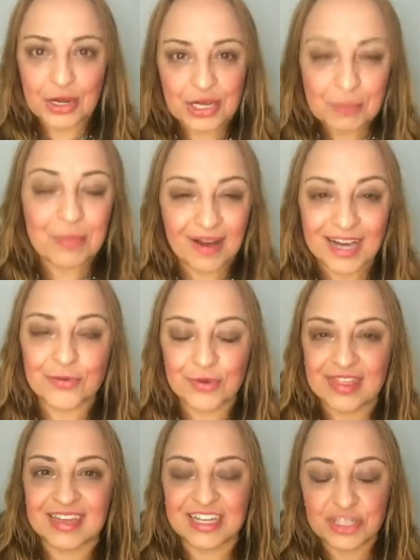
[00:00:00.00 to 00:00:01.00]
combined
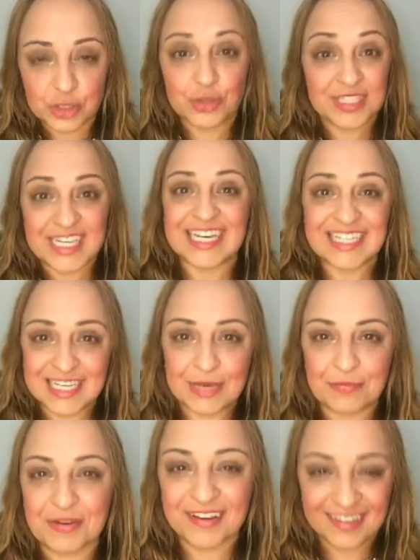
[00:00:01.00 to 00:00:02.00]
with a Tuesday
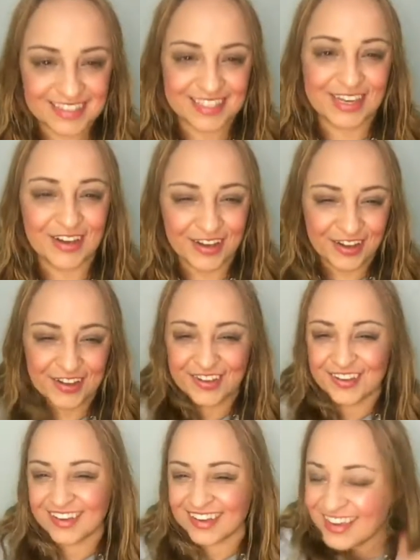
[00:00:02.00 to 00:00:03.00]
tip. So,
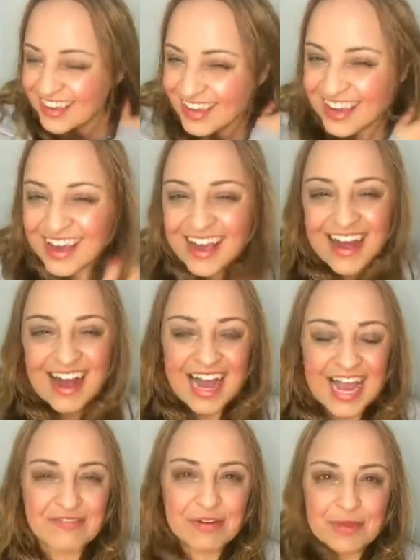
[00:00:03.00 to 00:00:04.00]

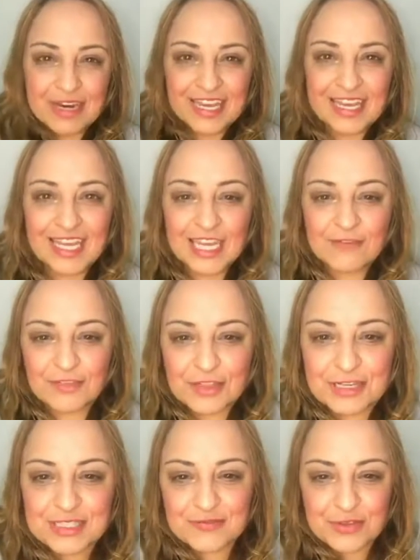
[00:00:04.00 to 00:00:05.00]
hi everybody. For
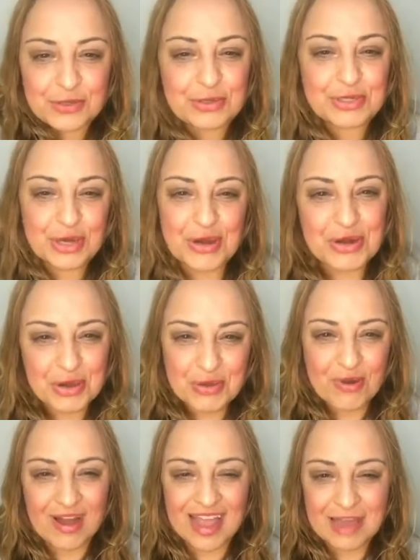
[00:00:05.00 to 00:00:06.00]
those of you who don't know
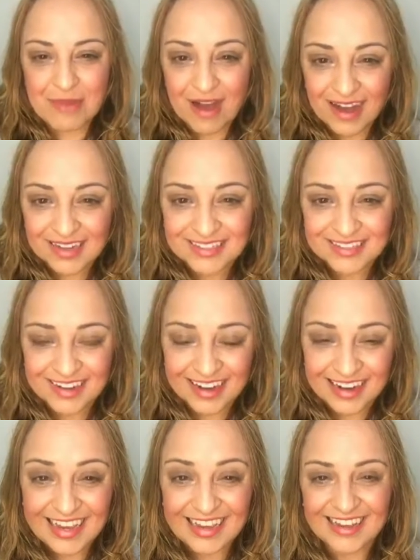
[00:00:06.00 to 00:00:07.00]
who I am, hi
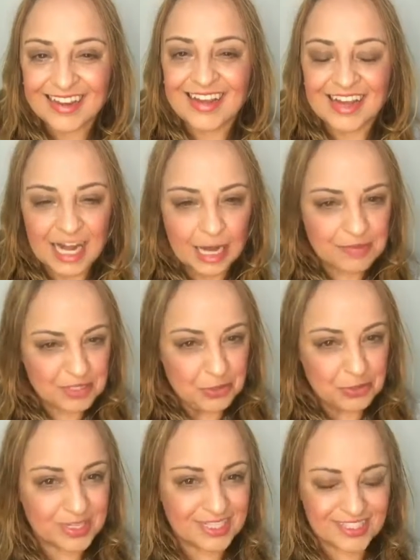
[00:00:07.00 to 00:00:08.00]
Skylar. I'll be
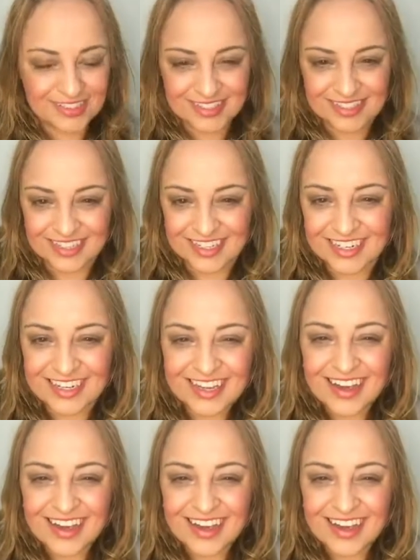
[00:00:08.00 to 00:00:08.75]
talking to you soon.